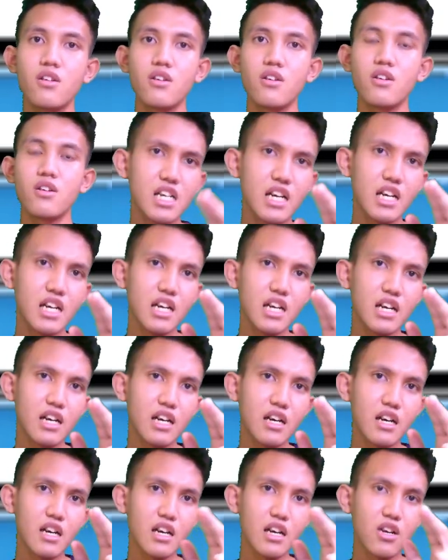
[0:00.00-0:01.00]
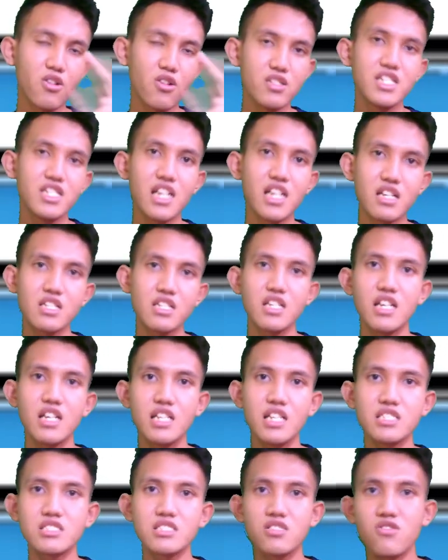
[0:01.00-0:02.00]
And since the
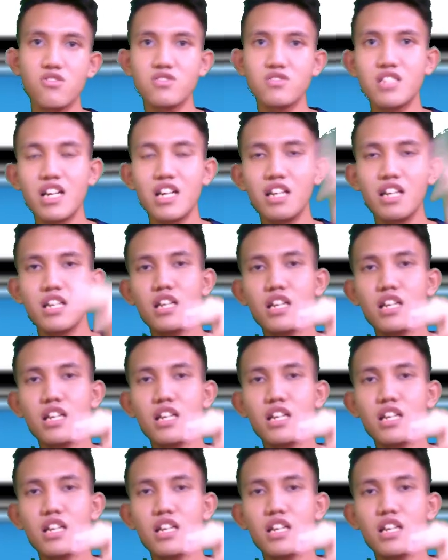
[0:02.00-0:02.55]
conjunction is